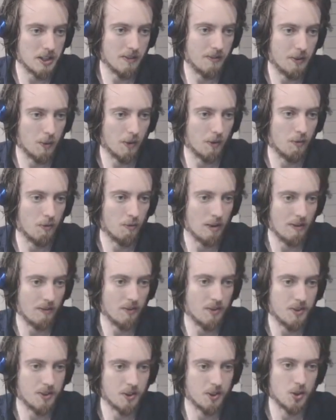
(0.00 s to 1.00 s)
If you want
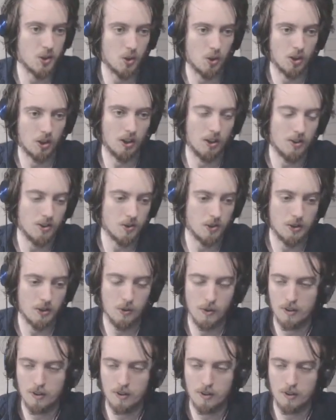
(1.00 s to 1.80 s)
reference to shortcodes or you